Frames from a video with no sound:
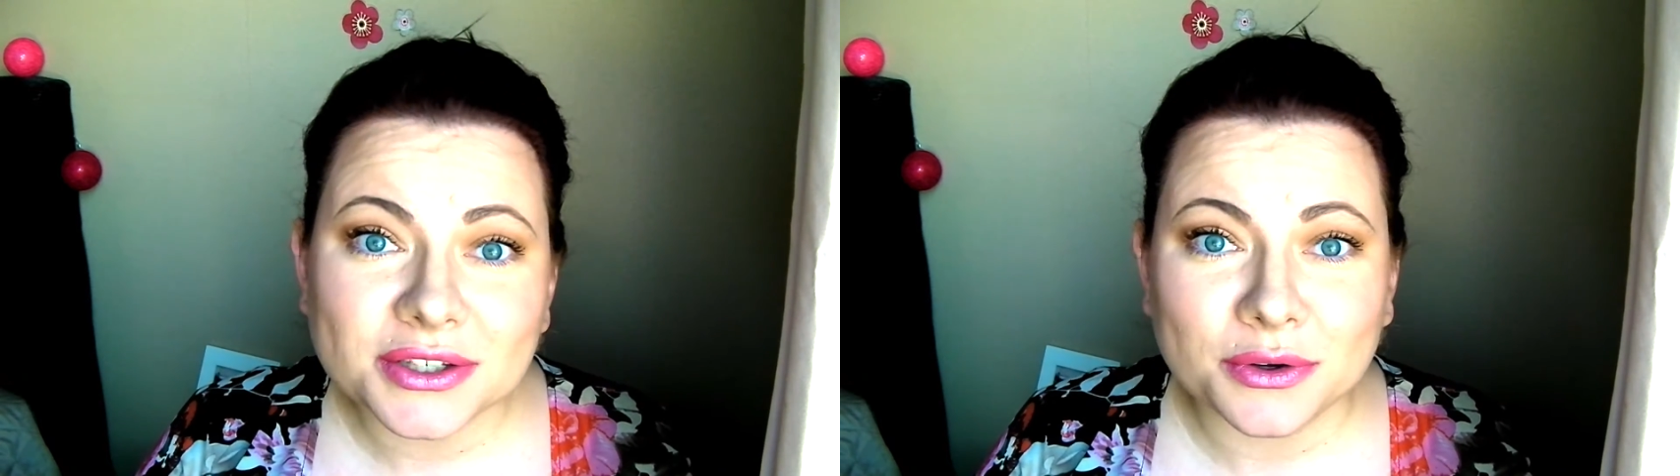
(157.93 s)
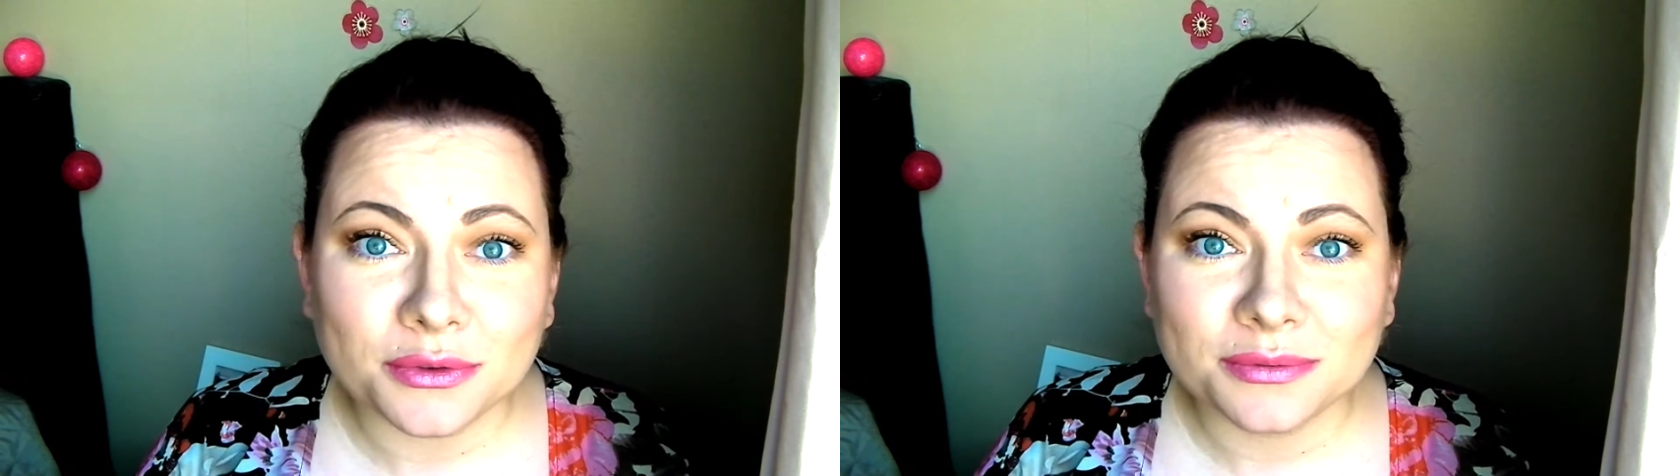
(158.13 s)

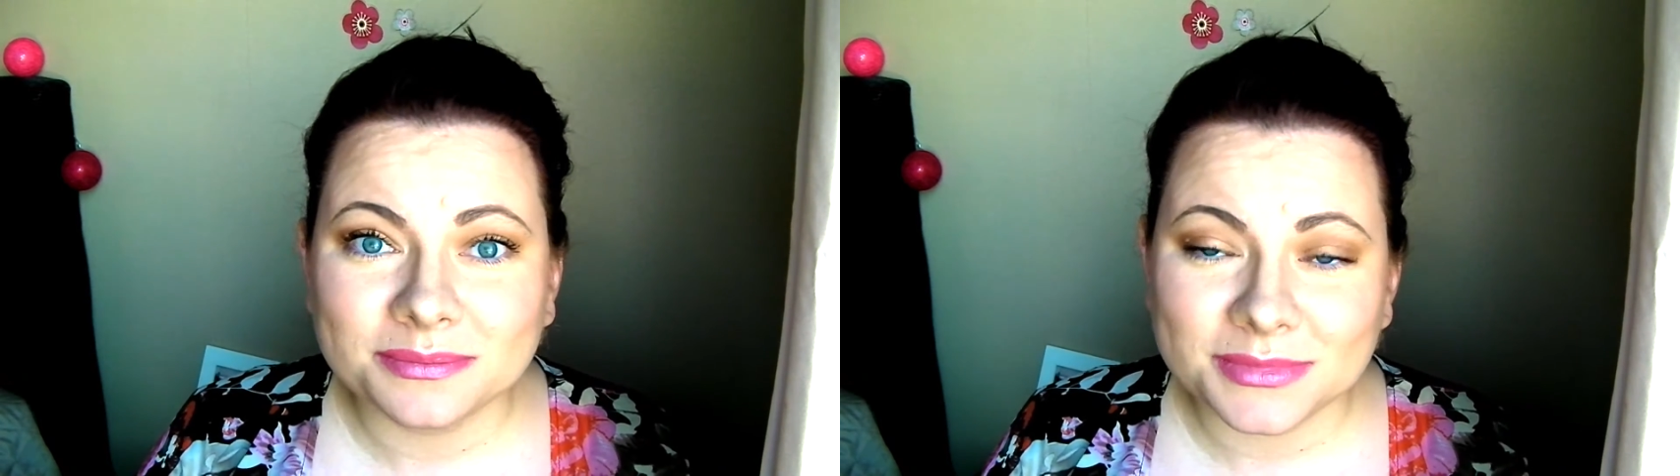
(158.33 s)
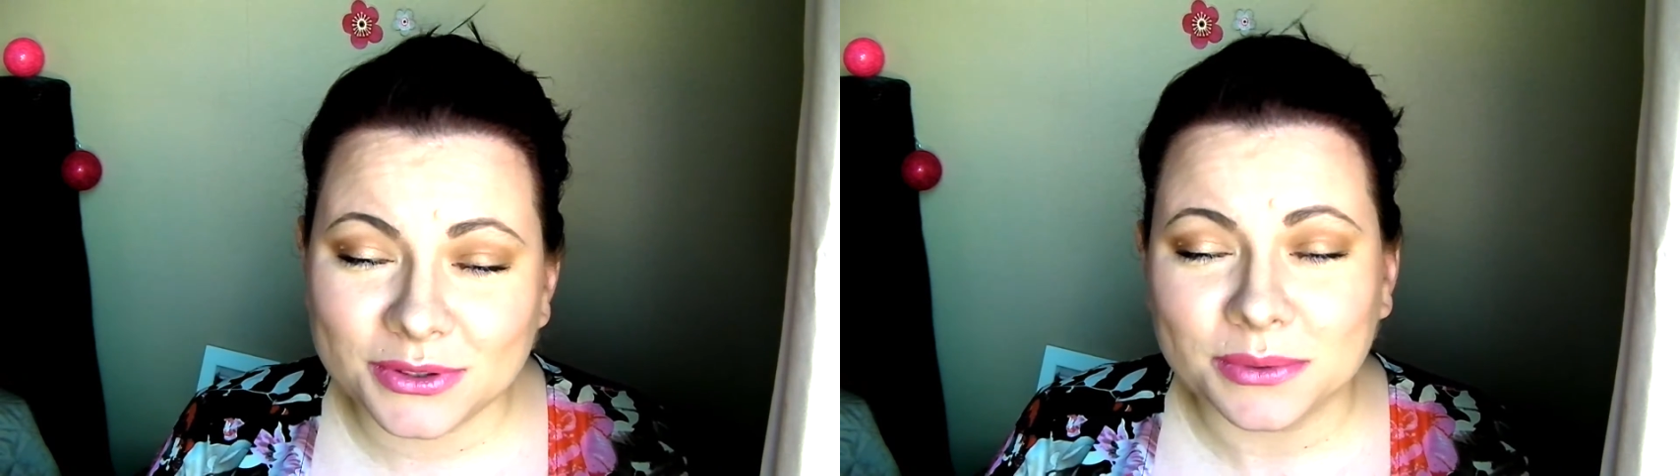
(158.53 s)
so
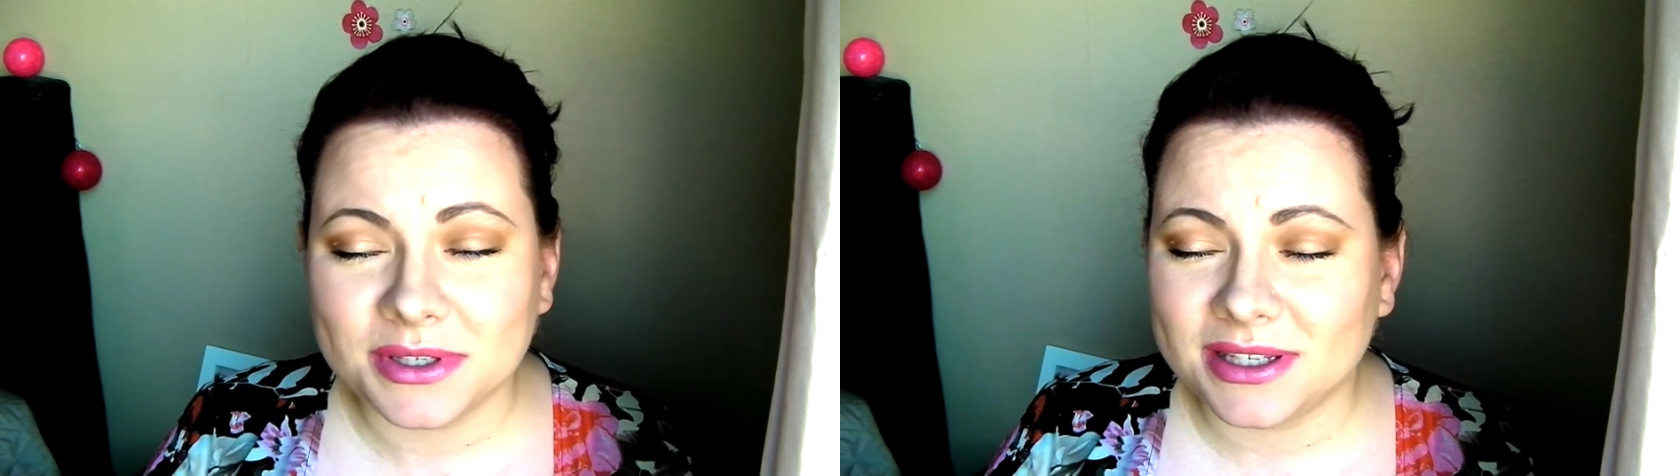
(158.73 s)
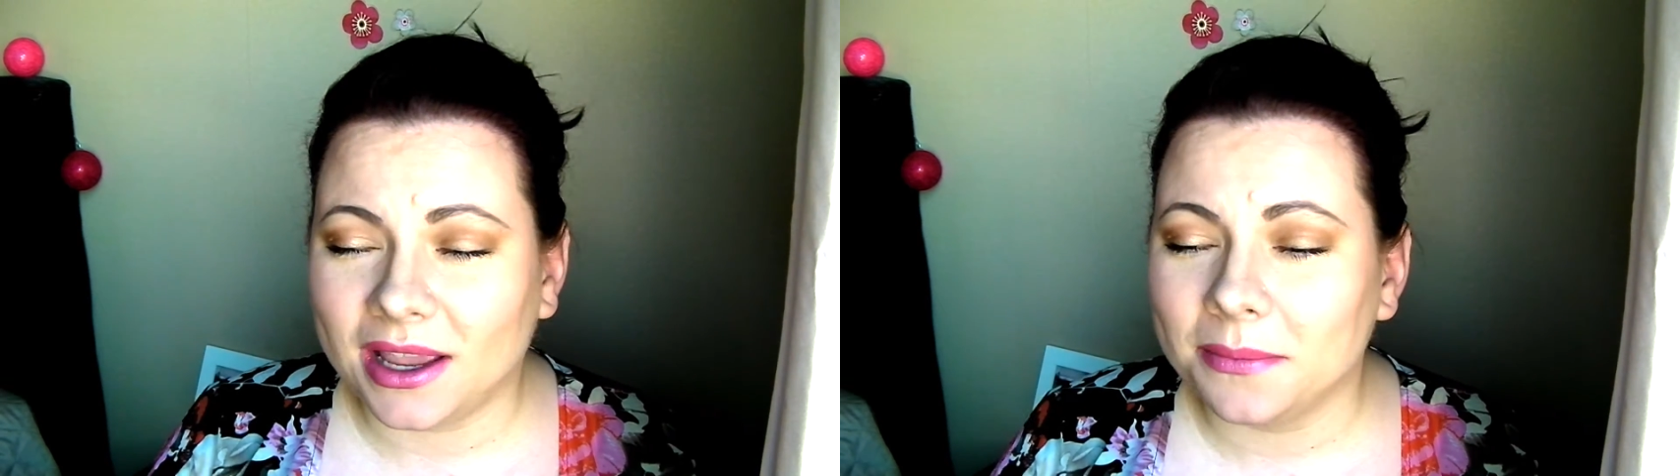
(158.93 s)
so to
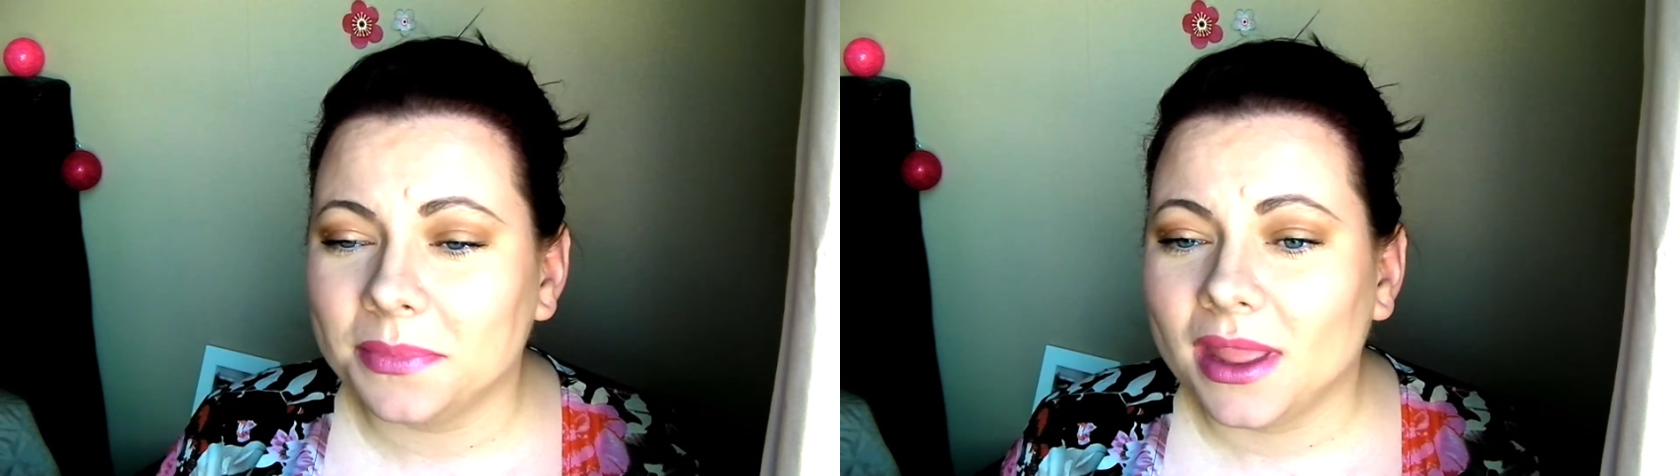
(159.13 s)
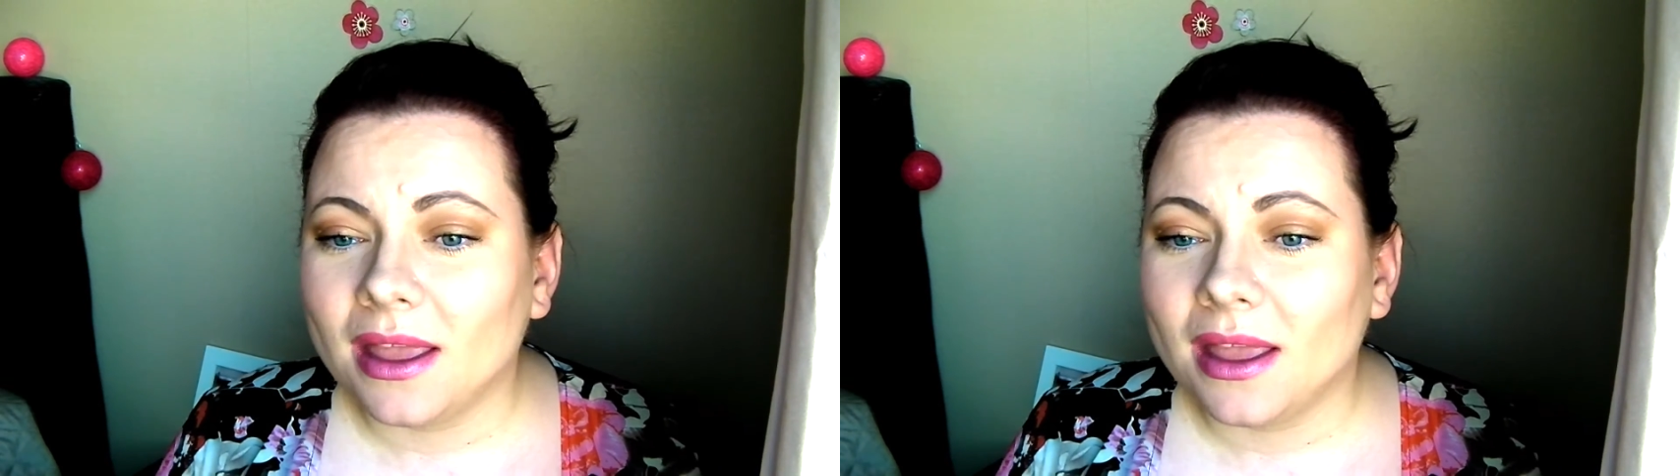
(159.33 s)
say.